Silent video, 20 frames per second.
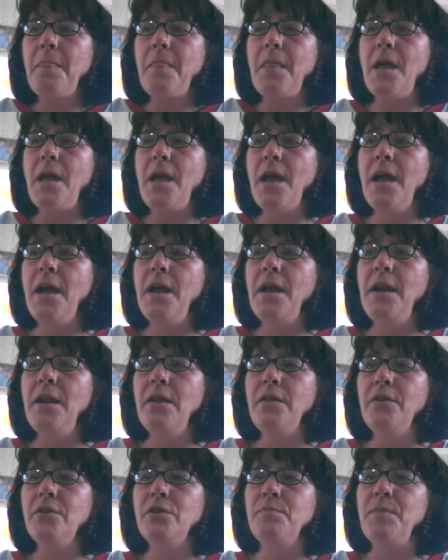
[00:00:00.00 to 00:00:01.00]
And
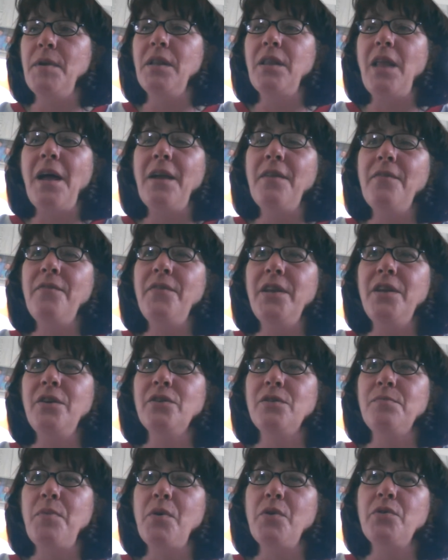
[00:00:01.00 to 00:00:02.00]
there's been a lot of
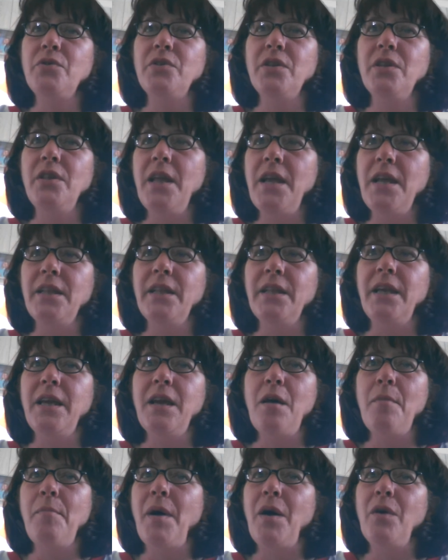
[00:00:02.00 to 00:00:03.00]
videos posted lately
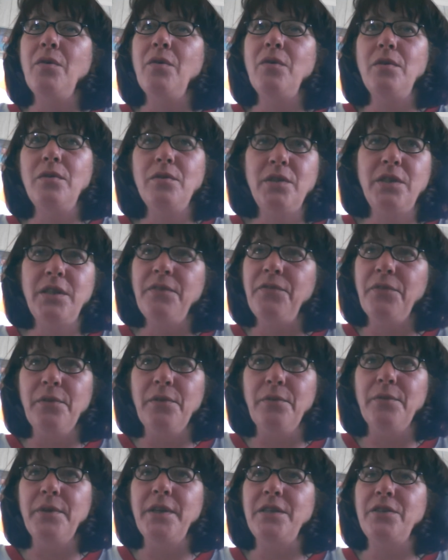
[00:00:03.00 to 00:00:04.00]
about different
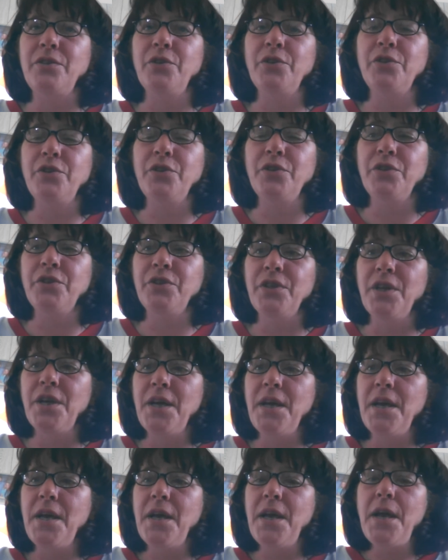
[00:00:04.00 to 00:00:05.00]
researchers.
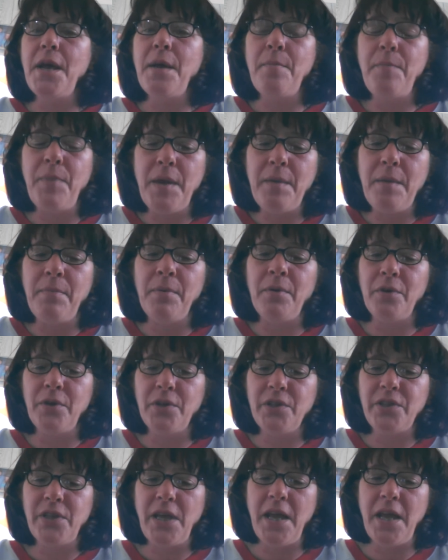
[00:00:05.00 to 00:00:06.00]
And people are
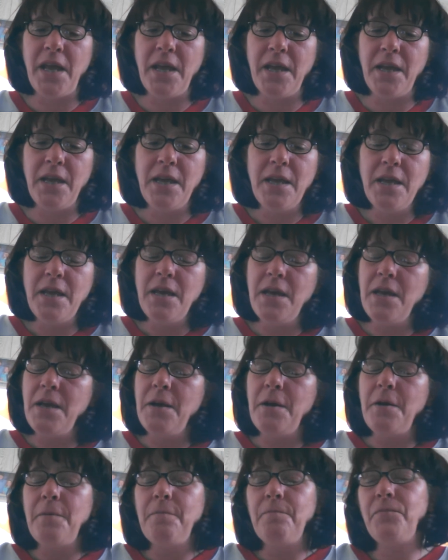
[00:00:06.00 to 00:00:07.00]
saying,
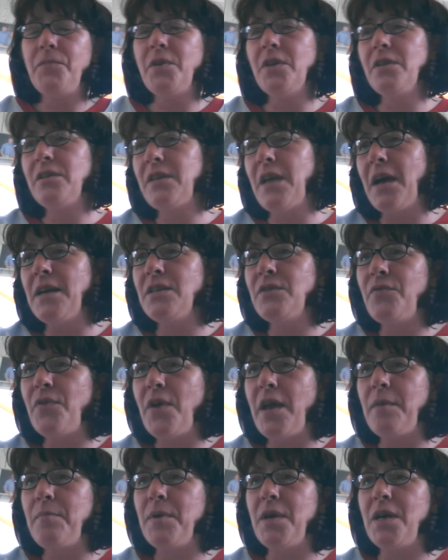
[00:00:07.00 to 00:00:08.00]
this guy's
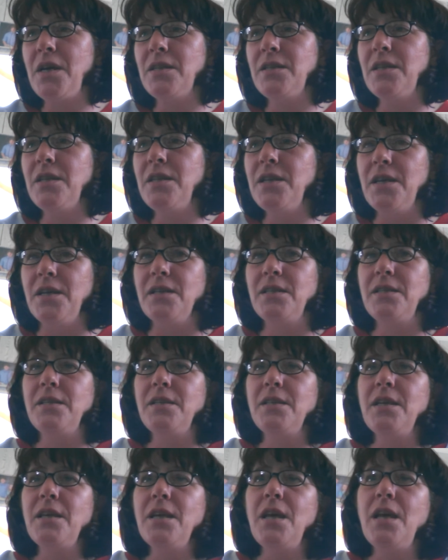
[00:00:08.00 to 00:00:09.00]
fake because of this.
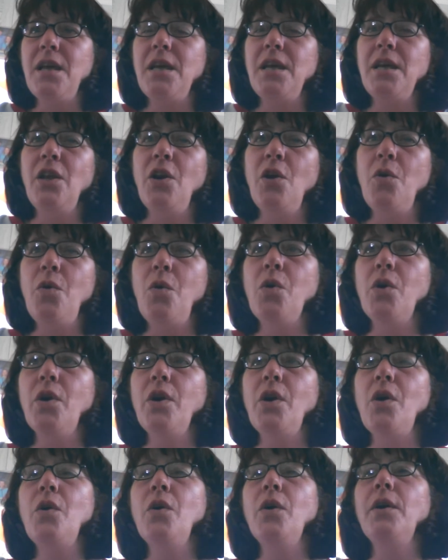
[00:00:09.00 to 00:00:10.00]
You know,
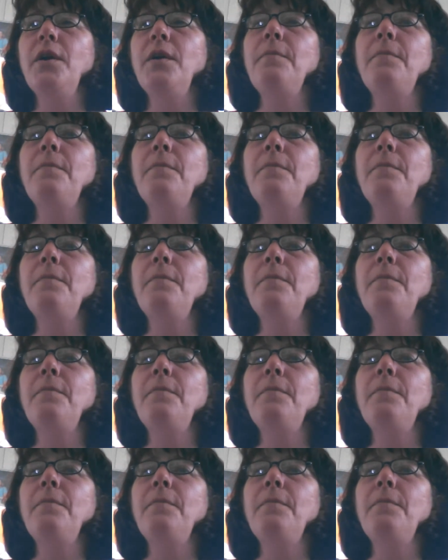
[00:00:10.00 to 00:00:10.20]
or